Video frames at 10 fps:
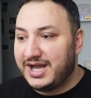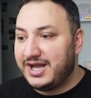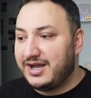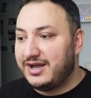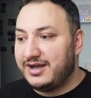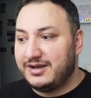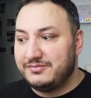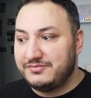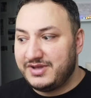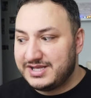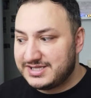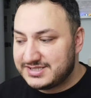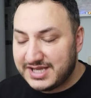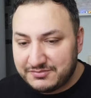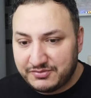As
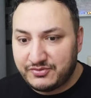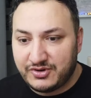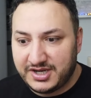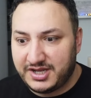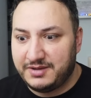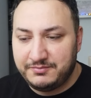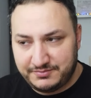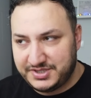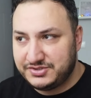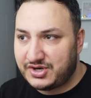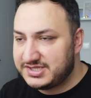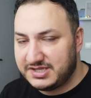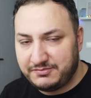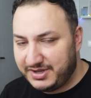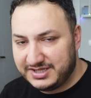I said before, I'm pretty sure I
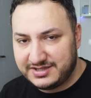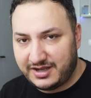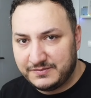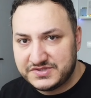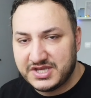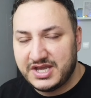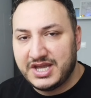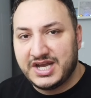said many times,